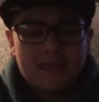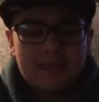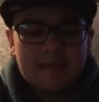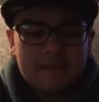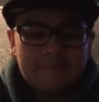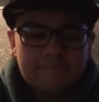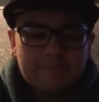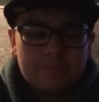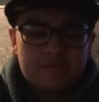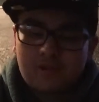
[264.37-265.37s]

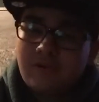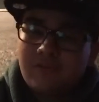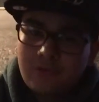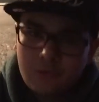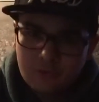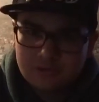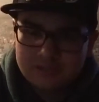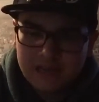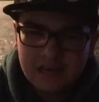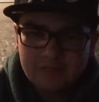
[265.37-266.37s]
And there are, of
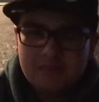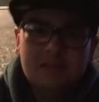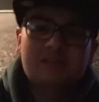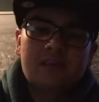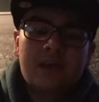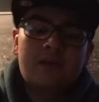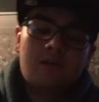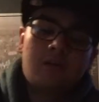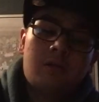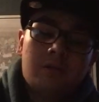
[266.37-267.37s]
course, enemies that
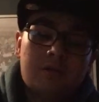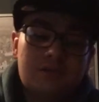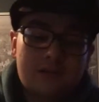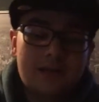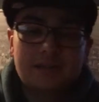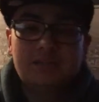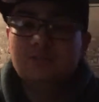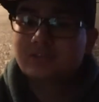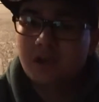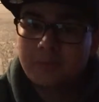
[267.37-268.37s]
are trying
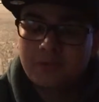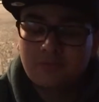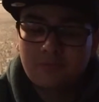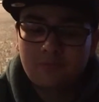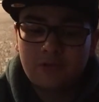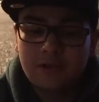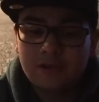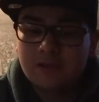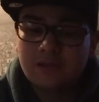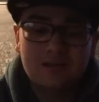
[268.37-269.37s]
to stop you from
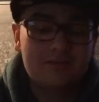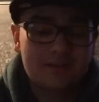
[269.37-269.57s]
finding it.